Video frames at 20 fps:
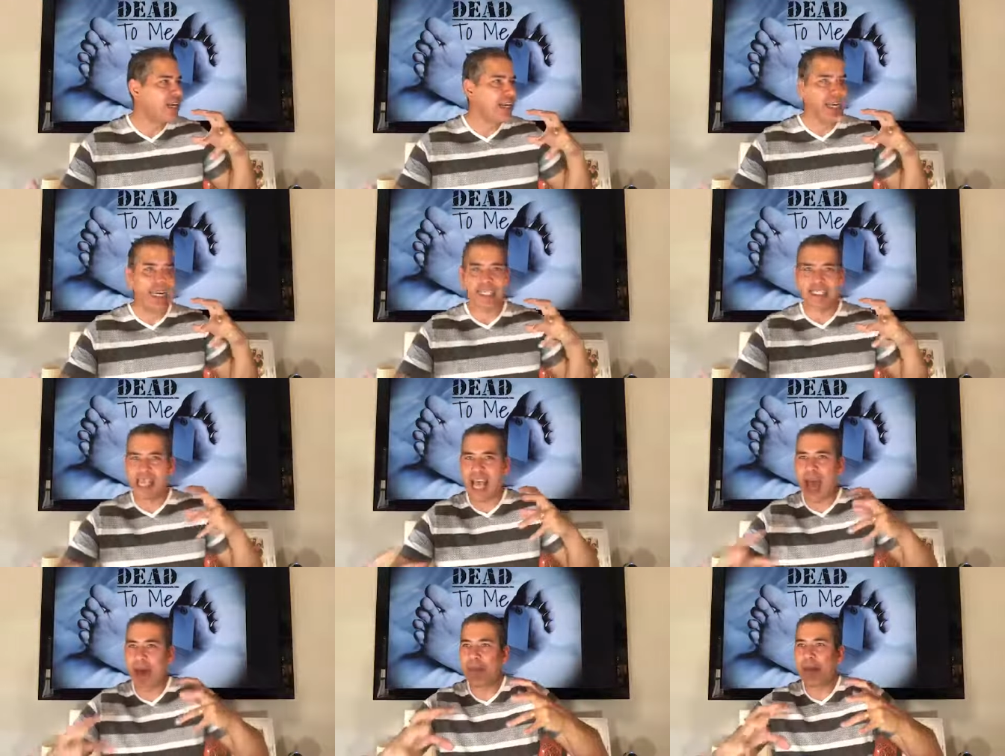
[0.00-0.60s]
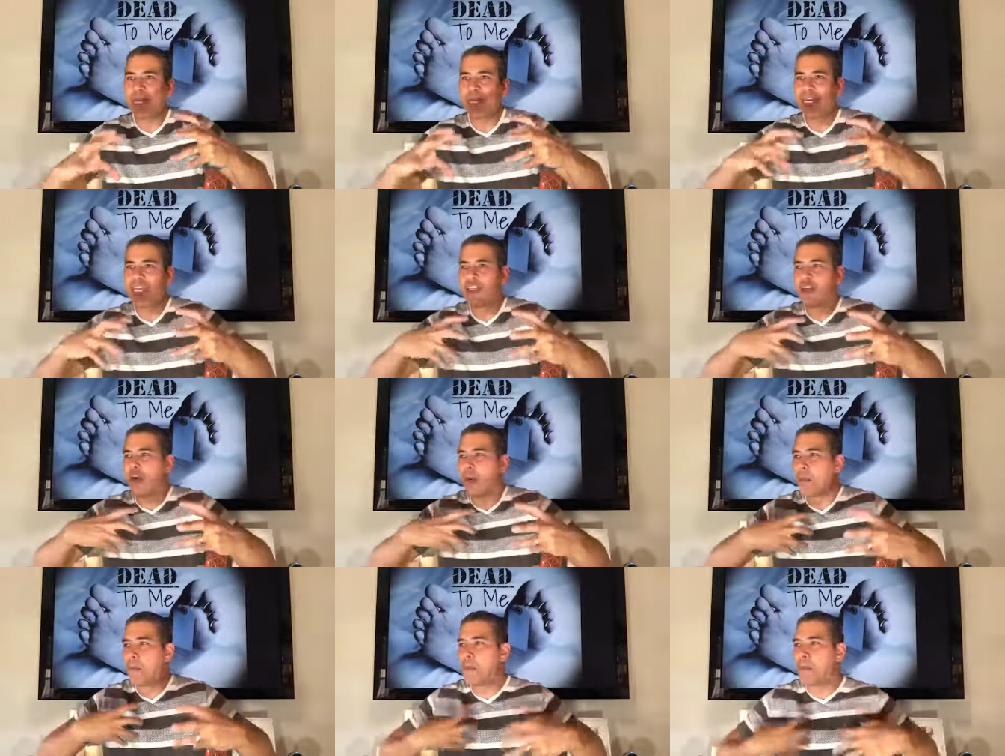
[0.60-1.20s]
It's happening in
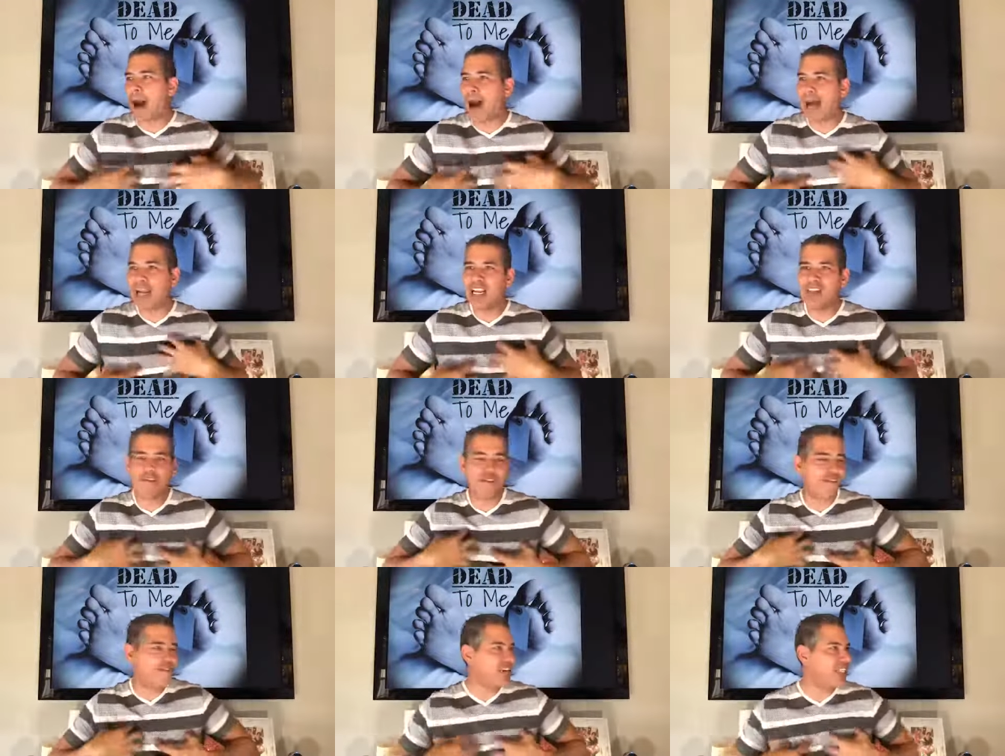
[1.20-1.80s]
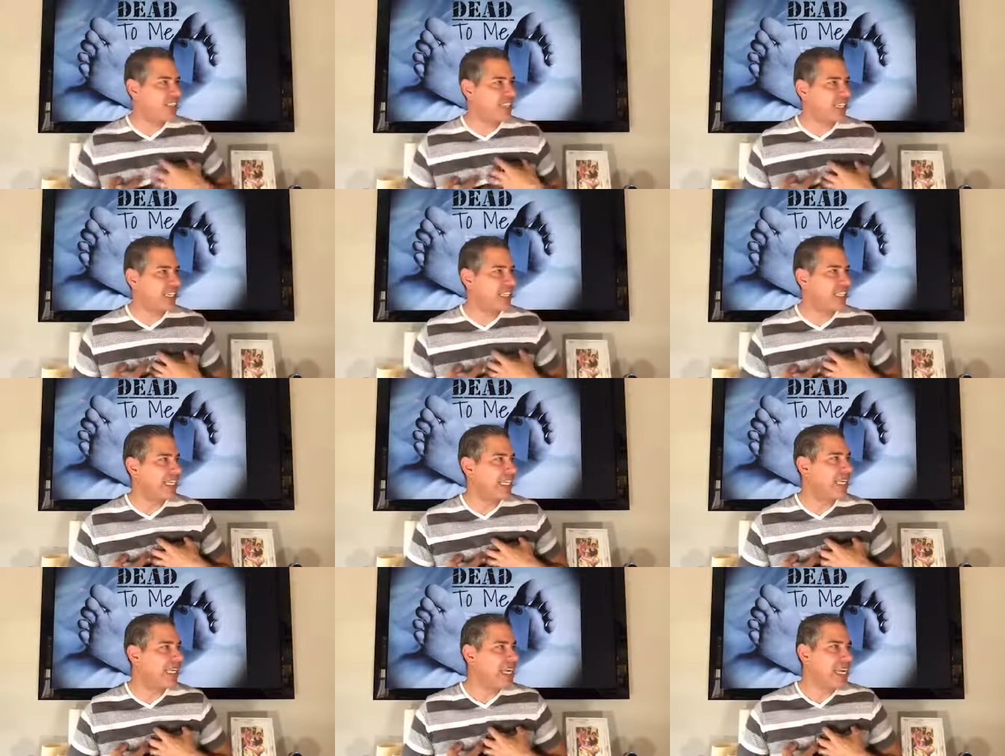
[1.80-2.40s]
your body
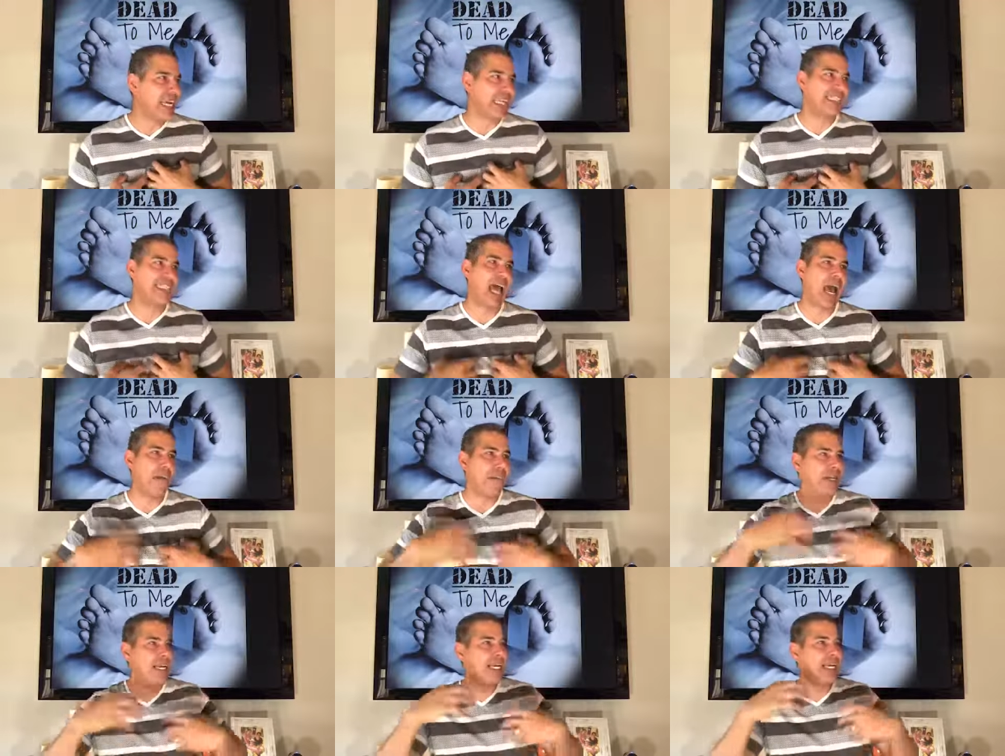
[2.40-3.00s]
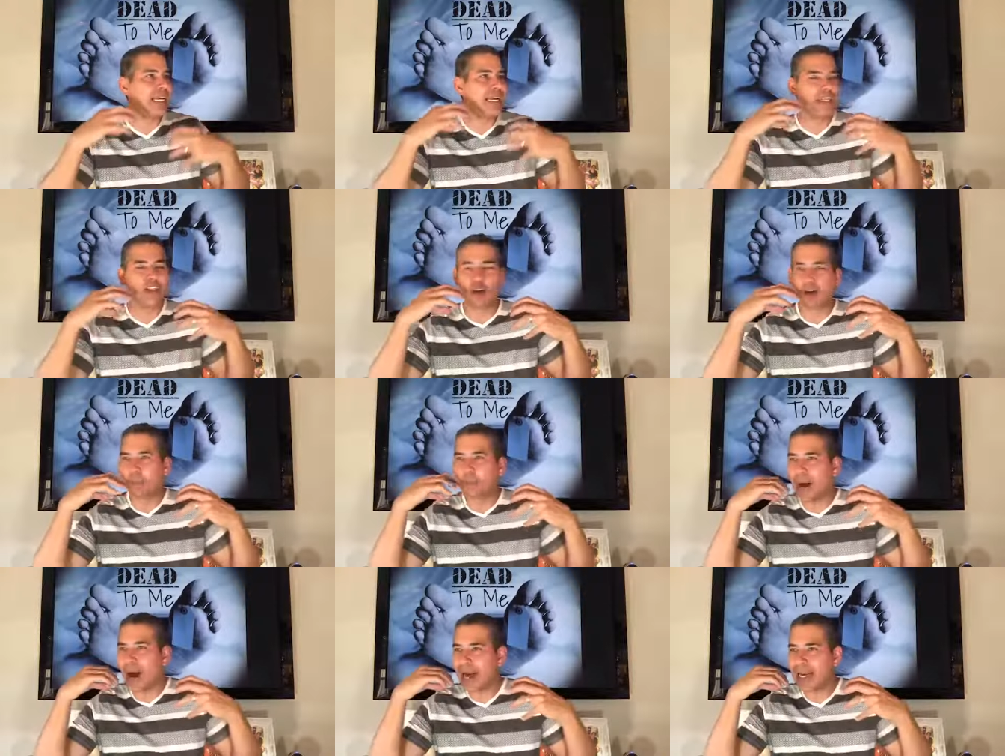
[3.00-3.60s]
physically. It's happening in your
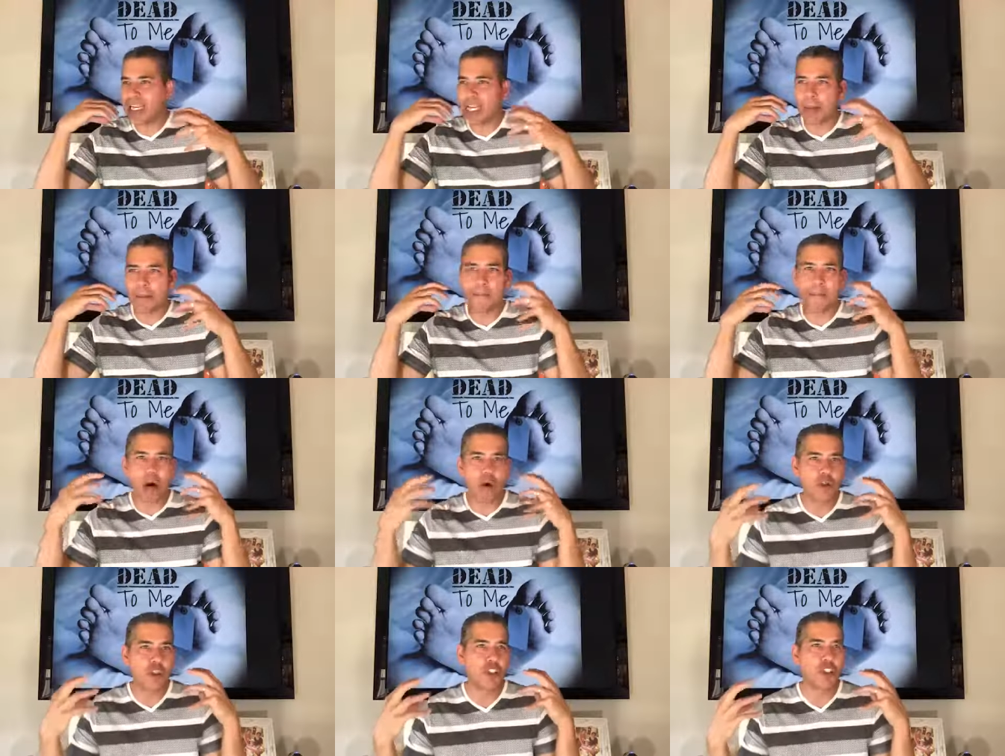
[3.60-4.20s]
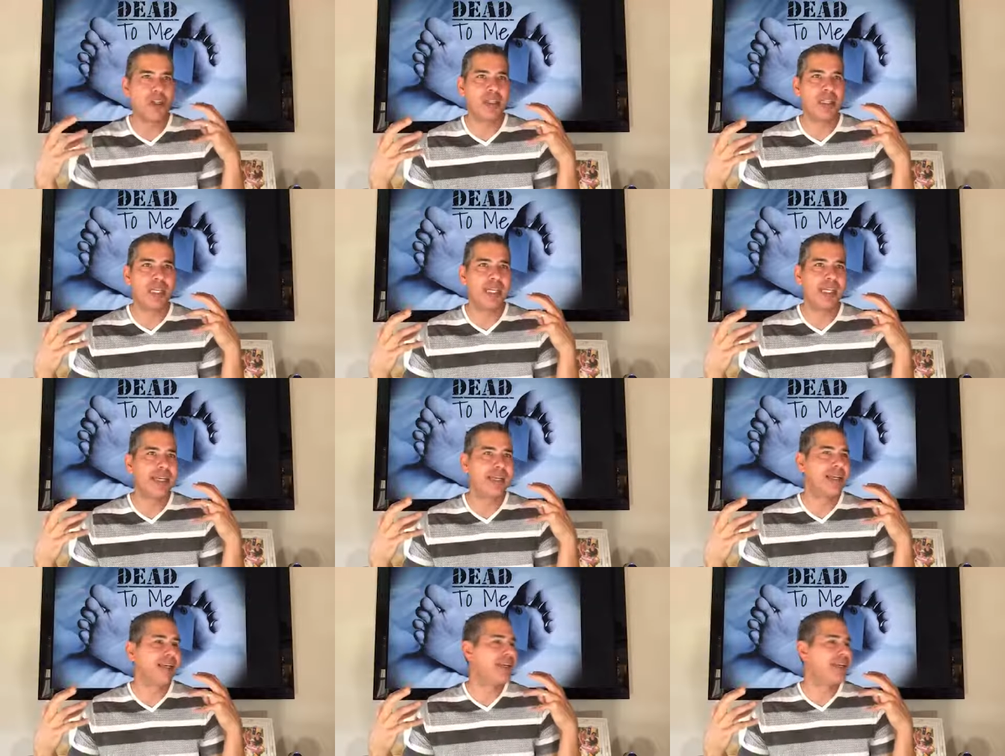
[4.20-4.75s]
body emotionally.